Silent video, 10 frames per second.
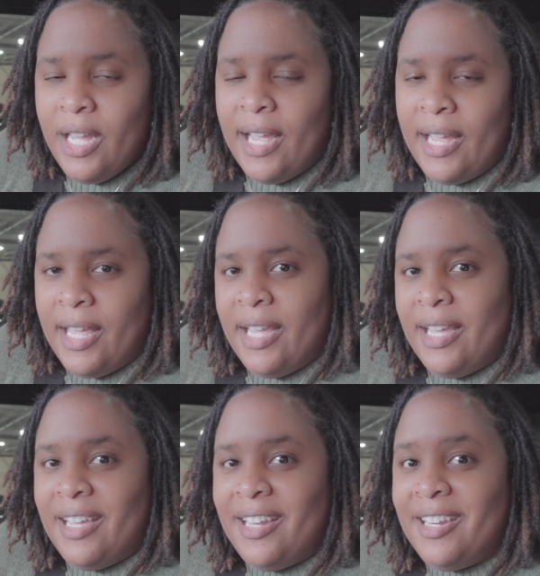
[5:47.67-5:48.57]

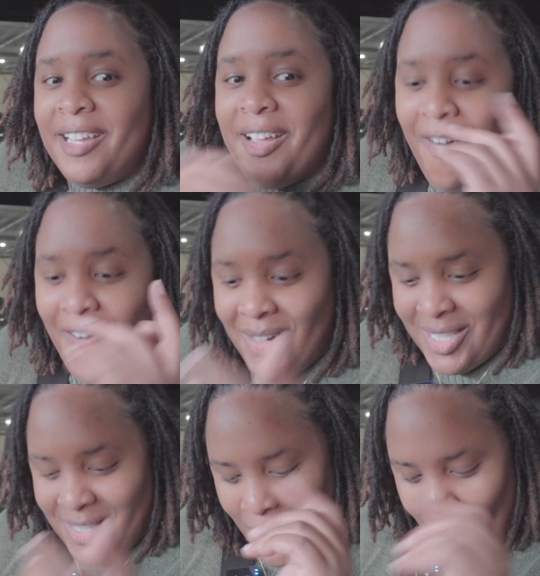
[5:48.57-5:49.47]
And
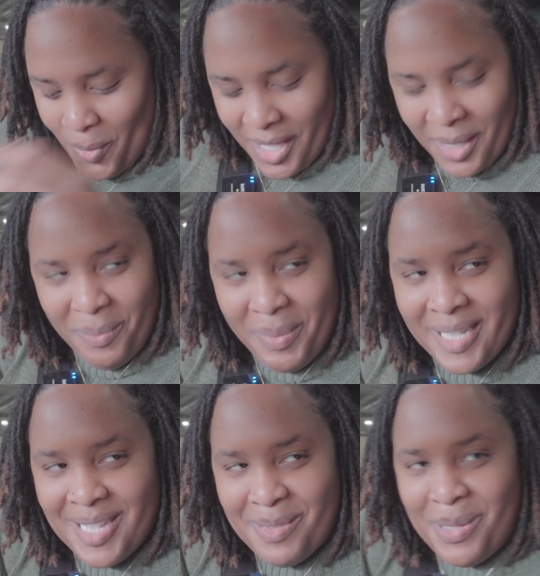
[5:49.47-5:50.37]
also, Kim
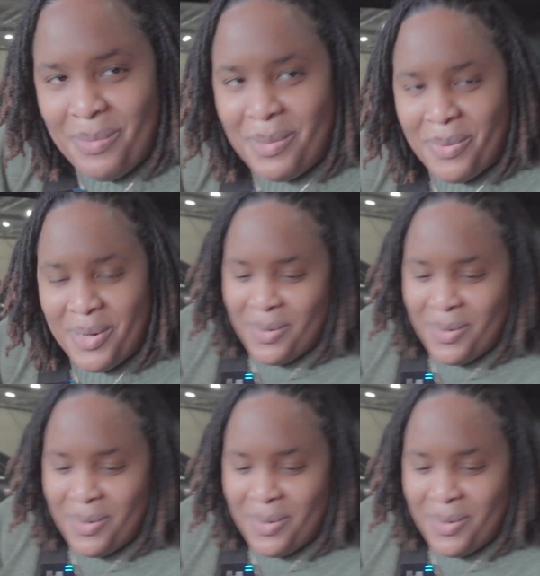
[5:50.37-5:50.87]
picked up something pretty